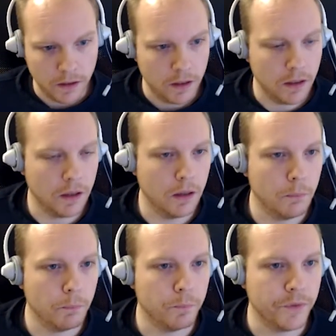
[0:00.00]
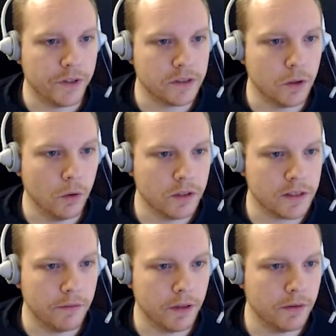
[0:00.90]
there is all this
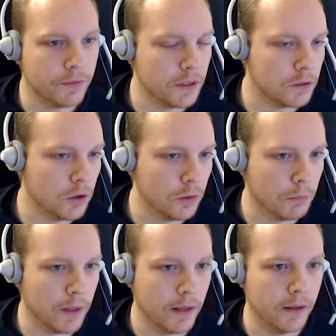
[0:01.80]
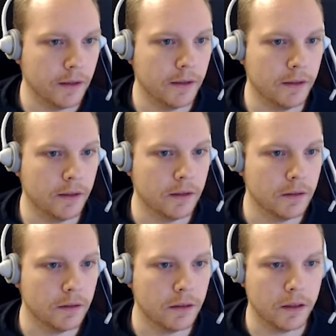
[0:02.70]
heavy lifting done by
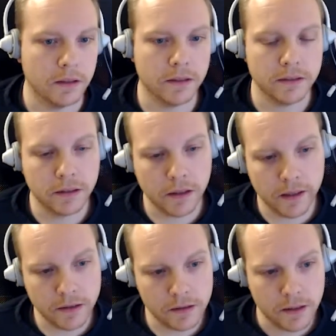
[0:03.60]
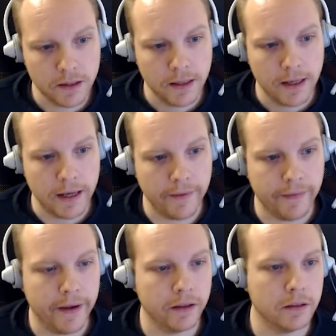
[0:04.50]
the testing clients, and
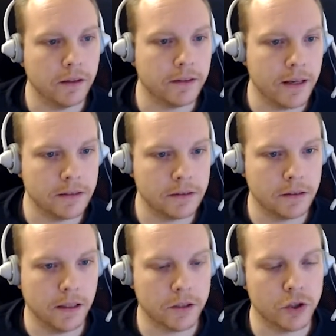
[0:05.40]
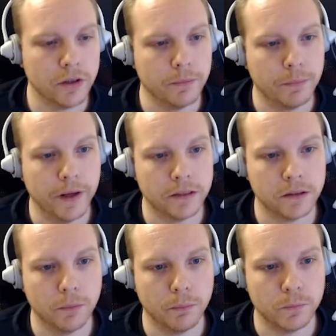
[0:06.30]
then the test actually does
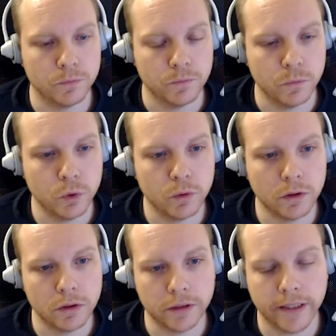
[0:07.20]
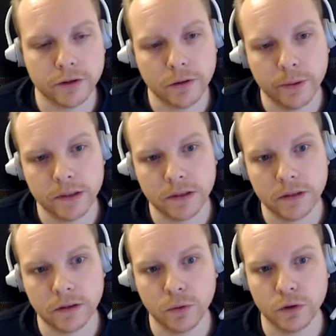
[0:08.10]
some get
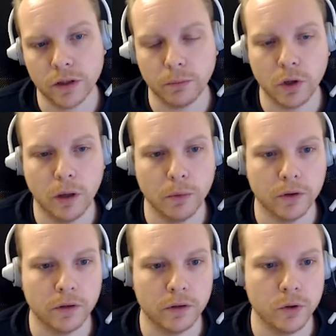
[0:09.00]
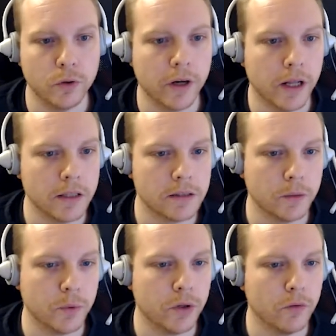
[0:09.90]
requests to some common URLs that
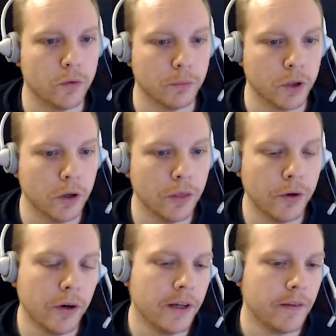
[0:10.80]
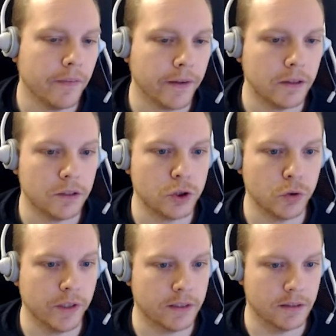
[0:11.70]
we know from the author that
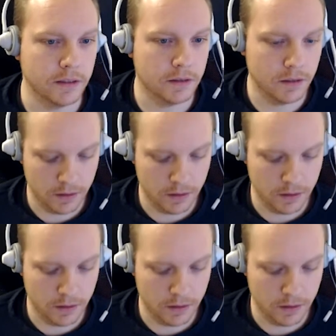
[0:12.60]
should exist.